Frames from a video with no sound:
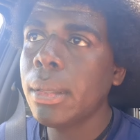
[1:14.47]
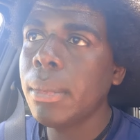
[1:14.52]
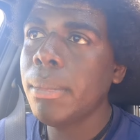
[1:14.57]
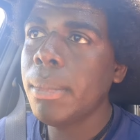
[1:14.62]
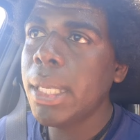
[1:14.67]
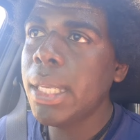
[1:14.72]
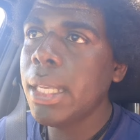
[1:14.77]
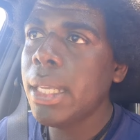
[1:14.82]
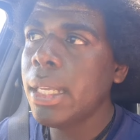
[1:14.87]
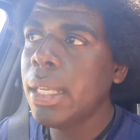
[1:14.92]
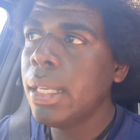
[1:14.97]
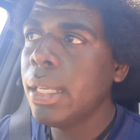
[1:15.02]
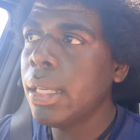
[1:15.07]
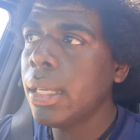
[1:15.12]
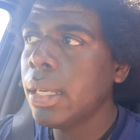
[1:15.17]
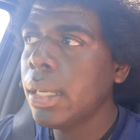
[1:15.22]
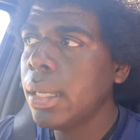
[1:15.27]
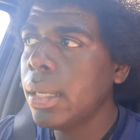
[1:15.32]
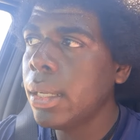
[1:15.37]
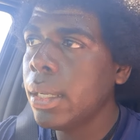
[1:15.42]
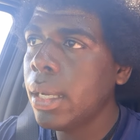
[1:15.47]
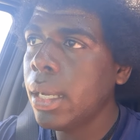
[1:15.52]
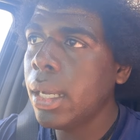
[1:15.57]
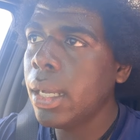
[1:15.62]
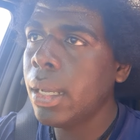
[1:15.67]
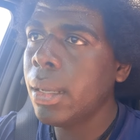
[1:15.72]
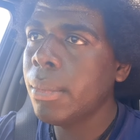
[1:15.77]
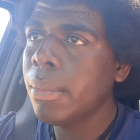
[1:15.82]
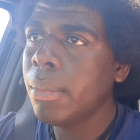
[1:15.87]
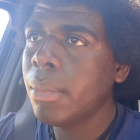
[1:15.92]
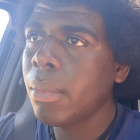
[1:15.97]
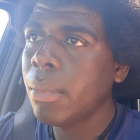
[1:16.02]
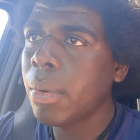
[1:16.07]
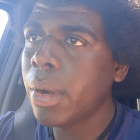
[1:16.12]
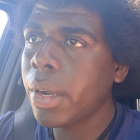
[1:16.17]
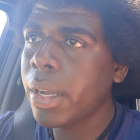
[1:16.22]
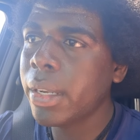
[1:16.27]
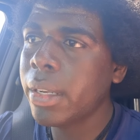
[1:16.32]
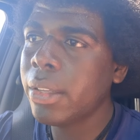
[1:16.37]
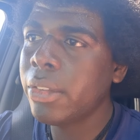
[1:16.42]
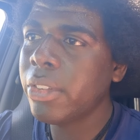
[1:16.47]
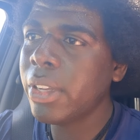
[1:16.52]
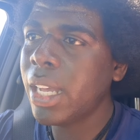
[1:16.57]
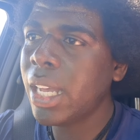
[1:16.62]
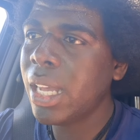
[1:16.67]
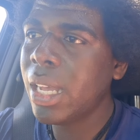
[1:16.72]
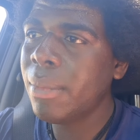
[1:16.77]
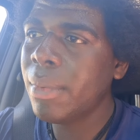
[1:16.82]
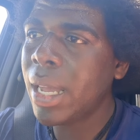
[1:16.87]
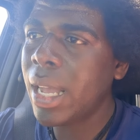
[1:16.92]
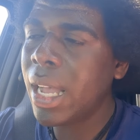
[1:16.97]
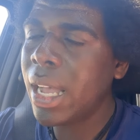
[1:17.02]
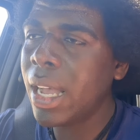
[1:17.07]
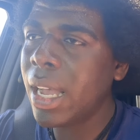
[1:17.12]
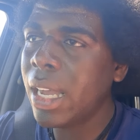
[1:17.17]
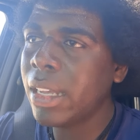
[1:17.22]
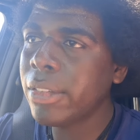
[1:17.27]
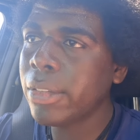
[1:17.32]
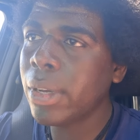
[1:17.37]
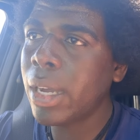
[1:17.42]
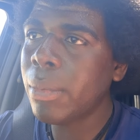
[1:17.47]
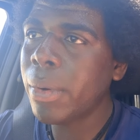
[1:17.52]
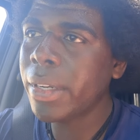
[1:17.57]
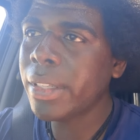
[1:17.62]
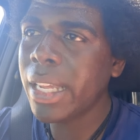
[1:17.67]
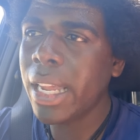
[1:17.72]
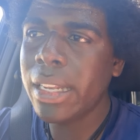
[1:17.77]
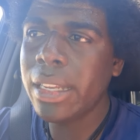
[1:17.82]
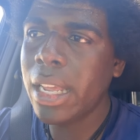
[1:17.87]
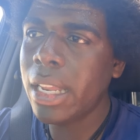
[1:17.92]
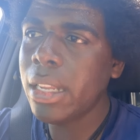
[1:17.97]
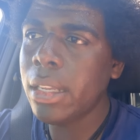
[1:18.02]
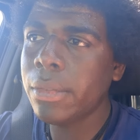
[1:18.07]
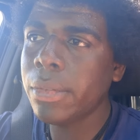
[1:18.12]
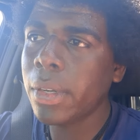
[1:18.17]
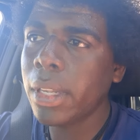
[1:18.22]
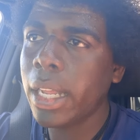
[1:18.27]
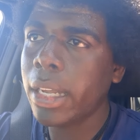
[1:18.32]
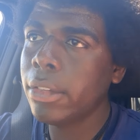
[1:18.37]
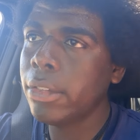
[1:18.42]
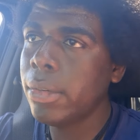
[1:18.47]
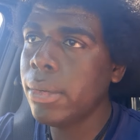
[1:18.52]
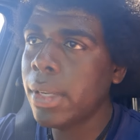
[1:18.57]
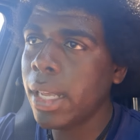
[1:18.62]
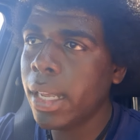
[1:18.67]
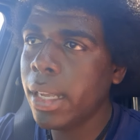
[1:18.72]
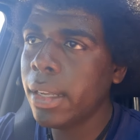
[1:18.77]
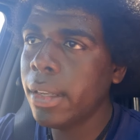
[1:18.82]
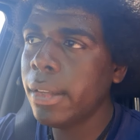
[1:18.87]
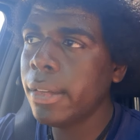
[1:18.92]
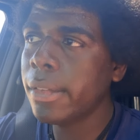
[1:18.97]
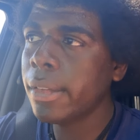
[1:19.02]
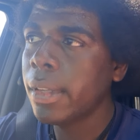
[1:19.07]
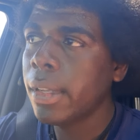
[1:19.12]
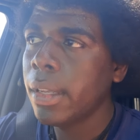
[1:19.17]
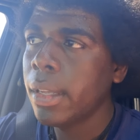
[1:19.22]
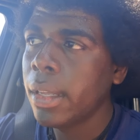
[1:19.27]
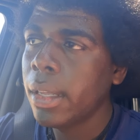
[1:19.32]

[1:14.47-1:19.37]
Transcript: me um, working a job. So I worked at Denny's for like two days.